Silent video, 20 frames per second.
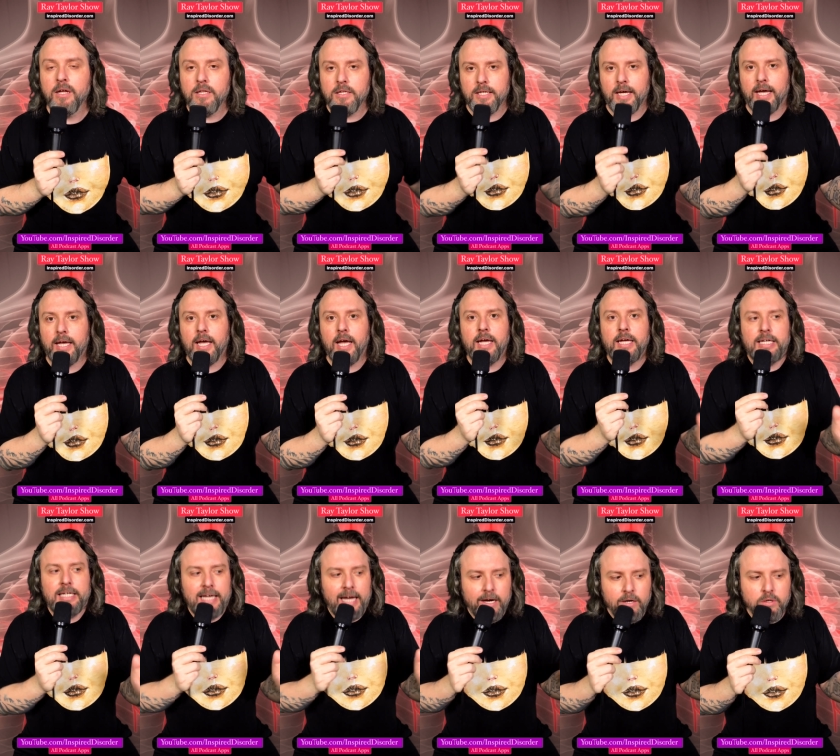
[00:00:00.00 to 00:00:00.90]
Like,
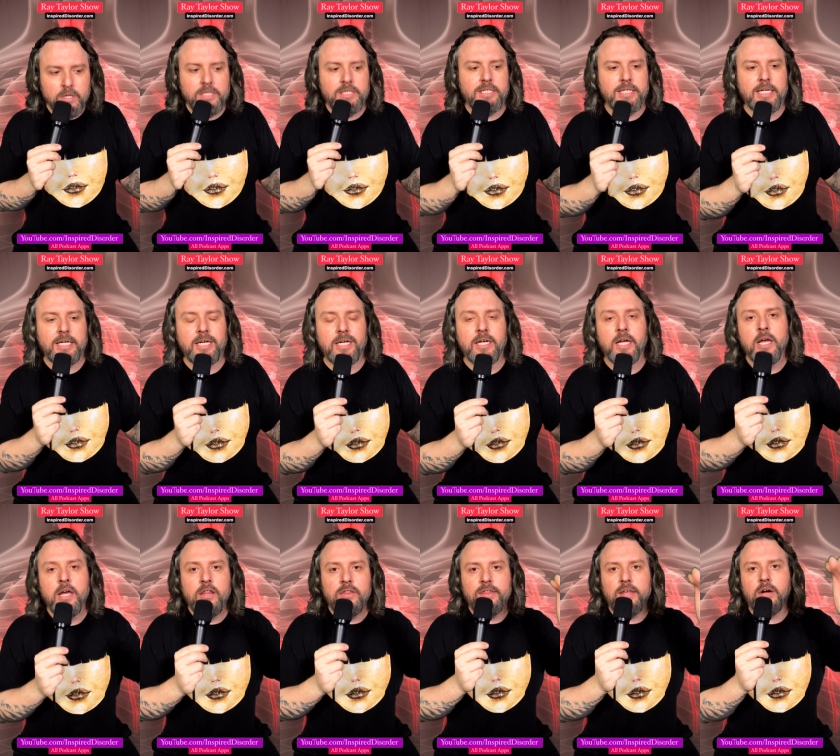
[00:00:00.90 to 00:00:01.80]
guaranteed,
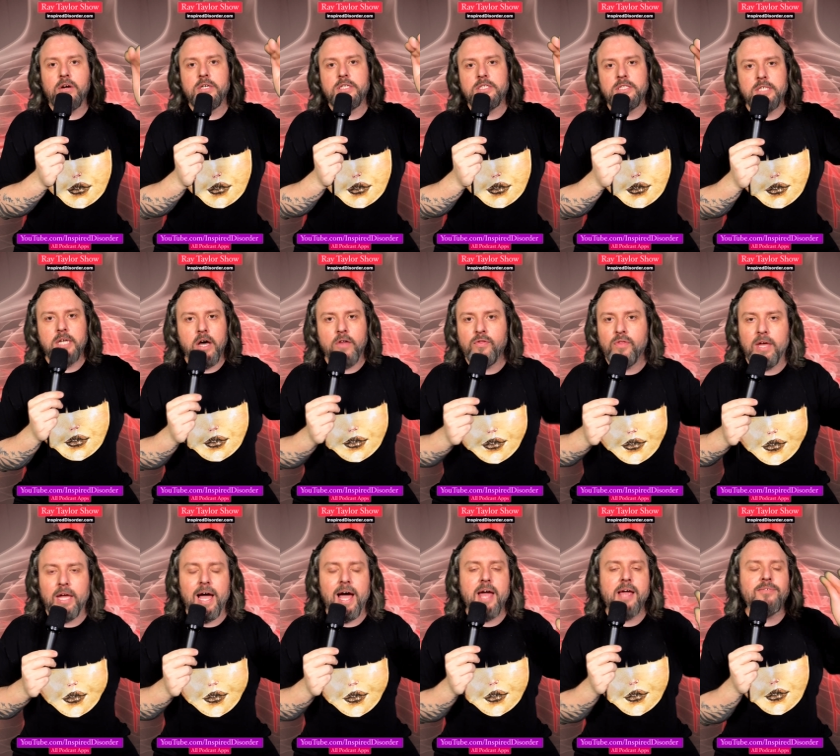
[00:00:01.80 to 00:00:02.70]
there is
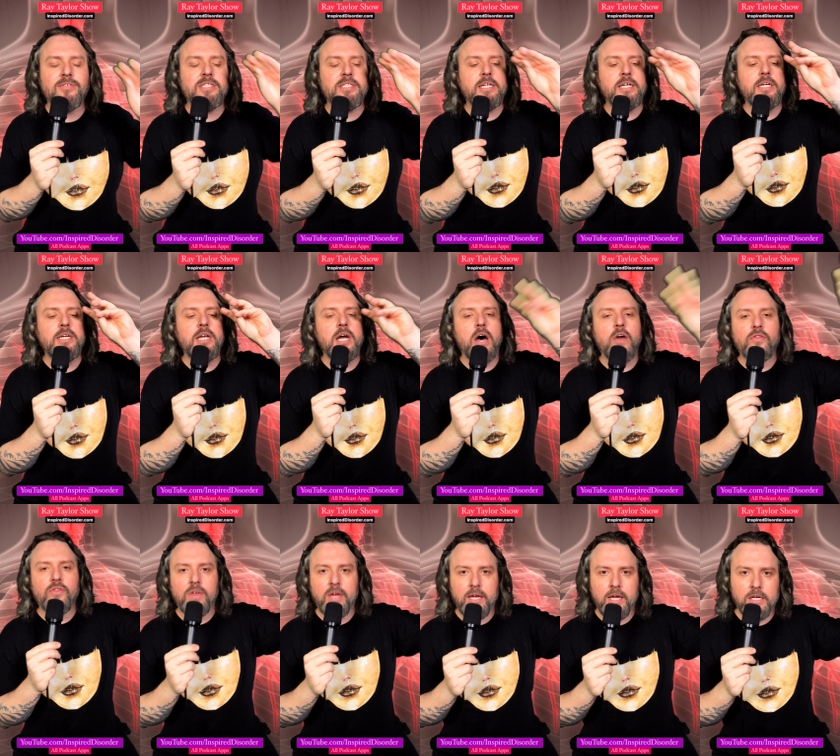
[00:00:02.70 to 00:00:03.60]
nothing. I have seen
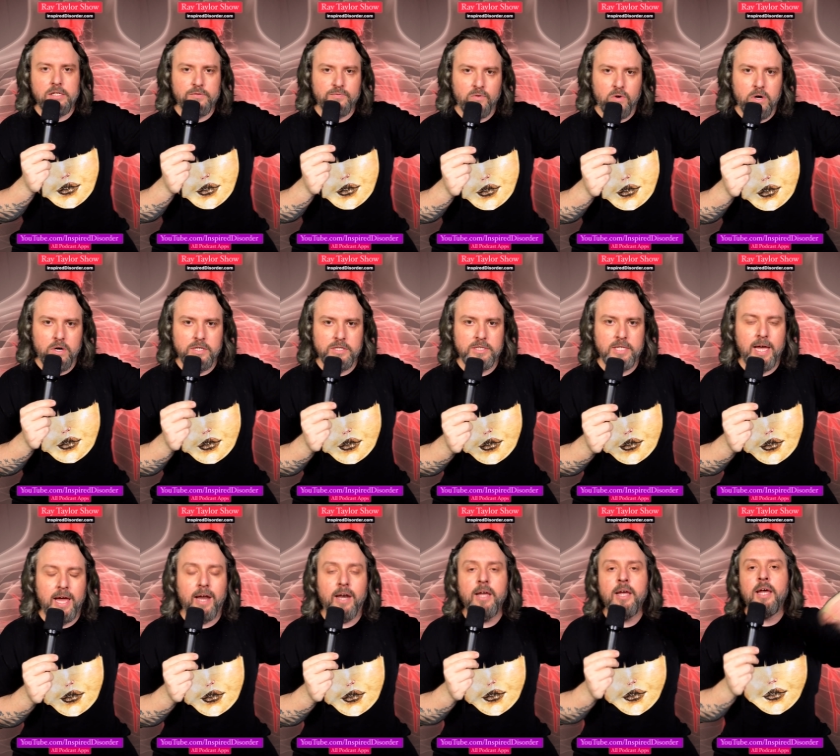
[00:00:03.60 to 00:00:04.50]
nothing as far as
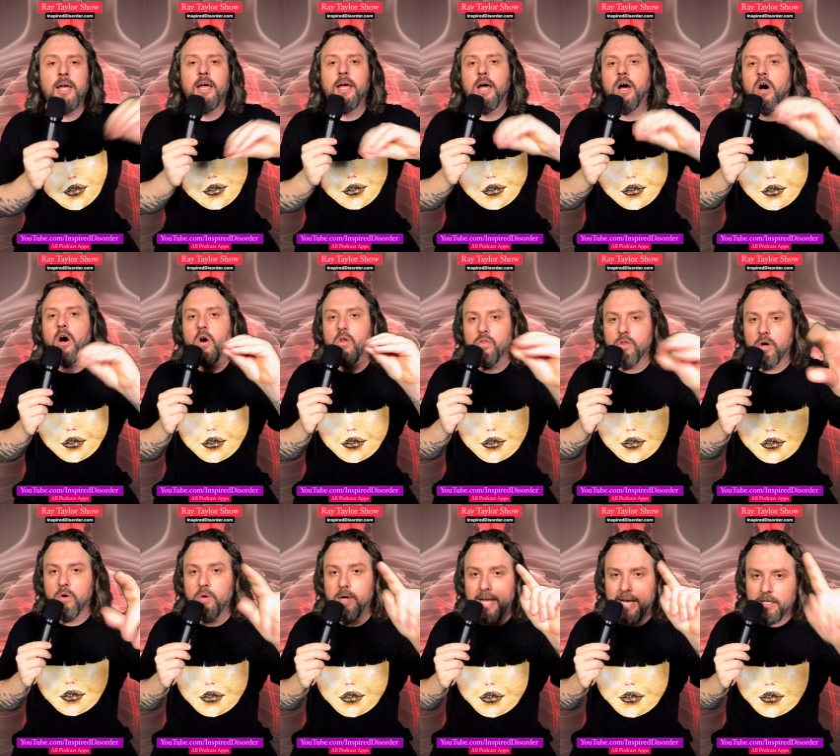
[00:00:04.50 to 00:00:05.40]
that.
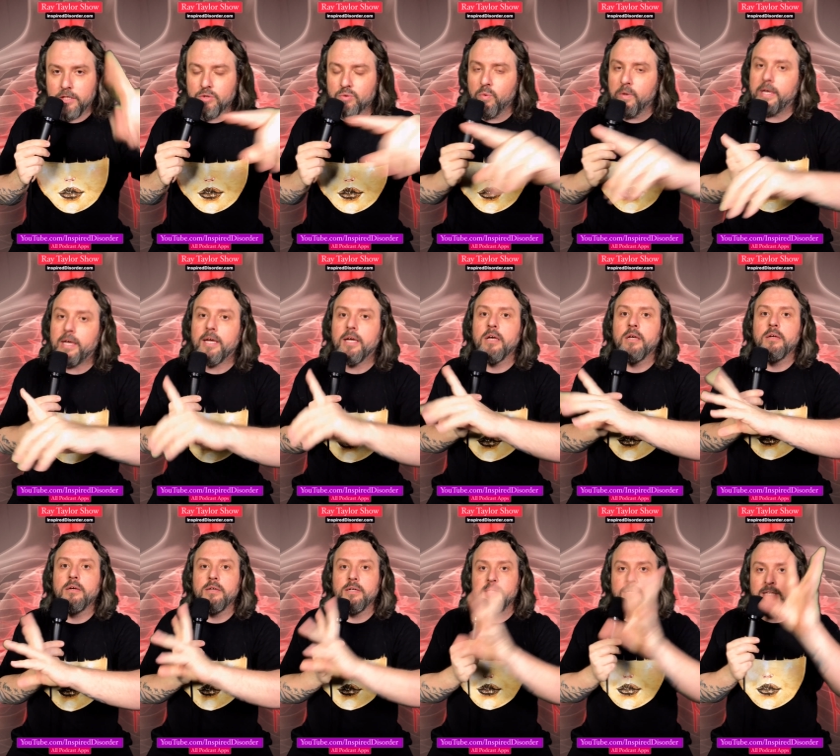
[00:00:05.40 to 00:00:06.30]
Although next week,
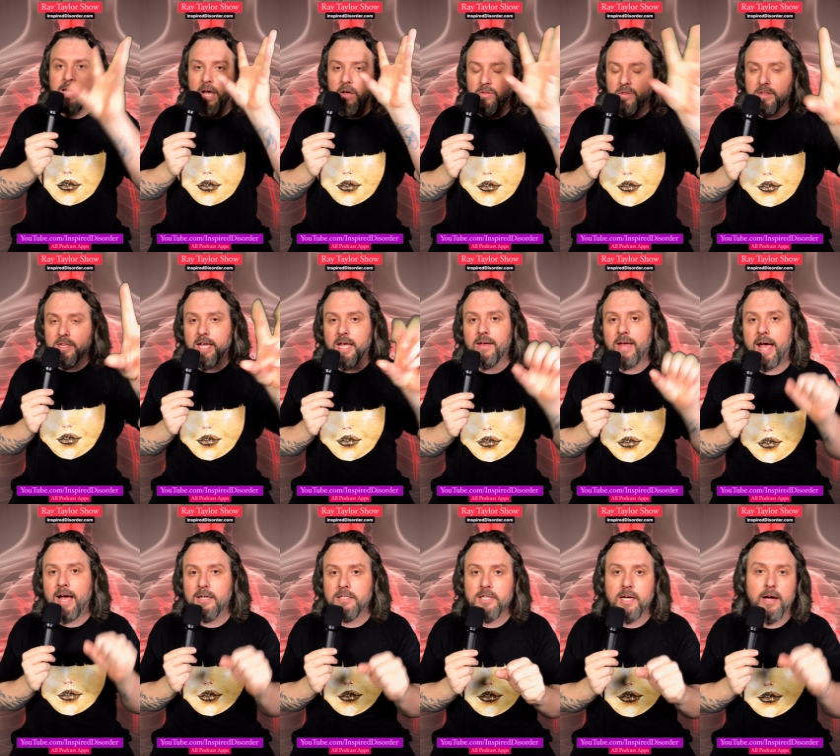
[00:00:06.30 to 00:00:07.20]
now that they
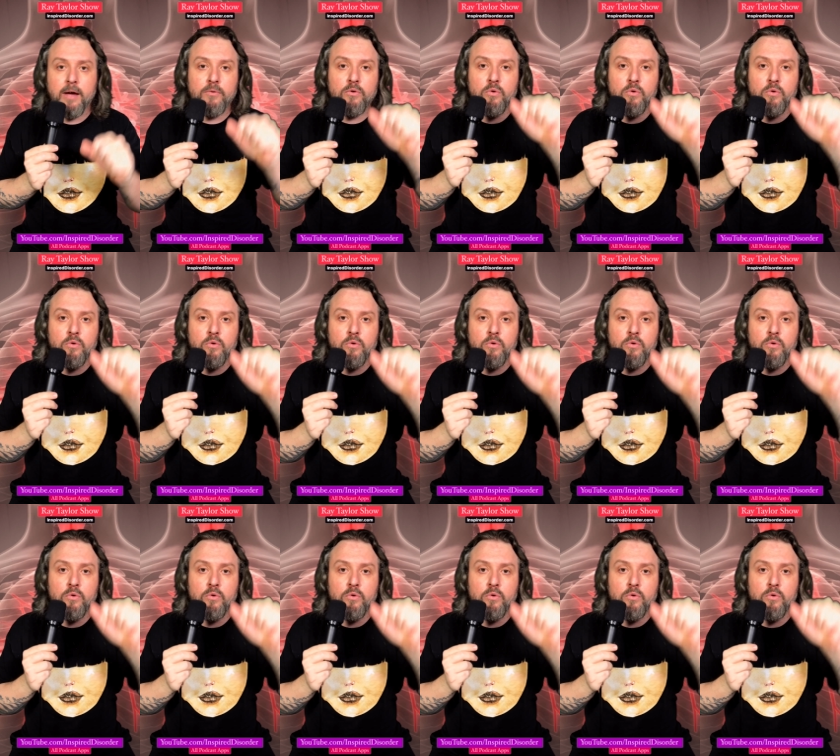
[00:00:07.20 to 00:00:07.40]
had time